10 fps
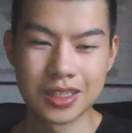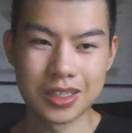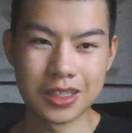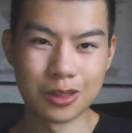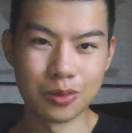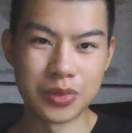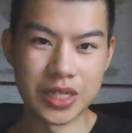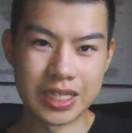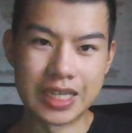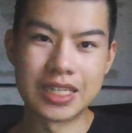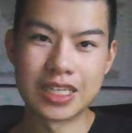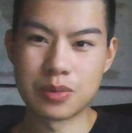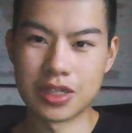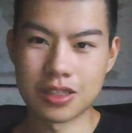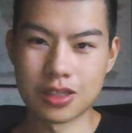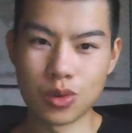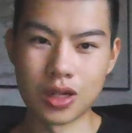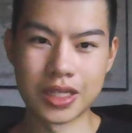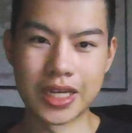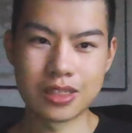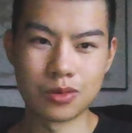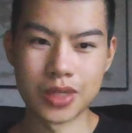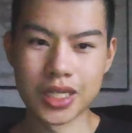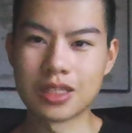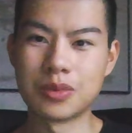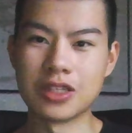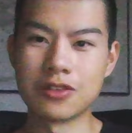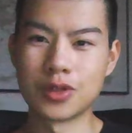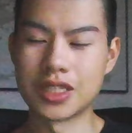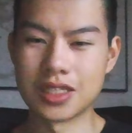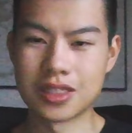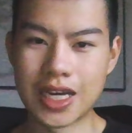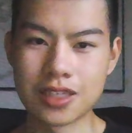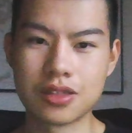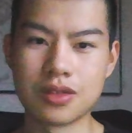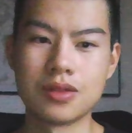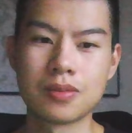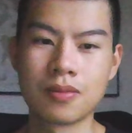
you know, being inexperienced as well. That's a recipe for disaster.